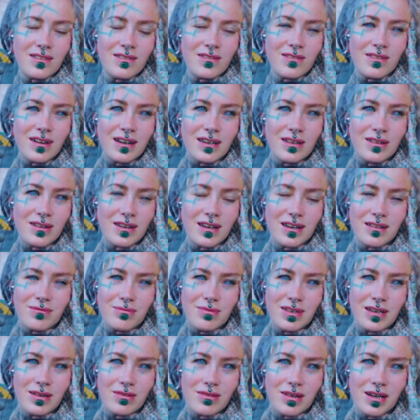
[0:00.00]
where you can
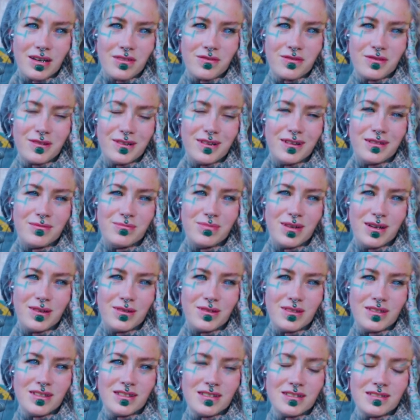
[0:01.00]
be grateful
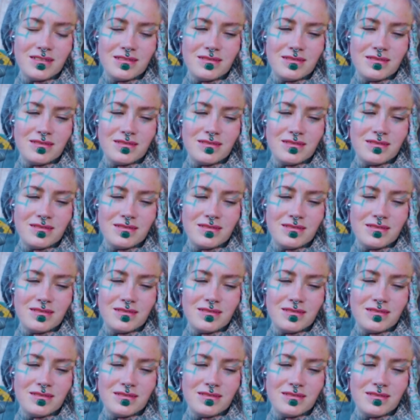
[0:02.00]
about.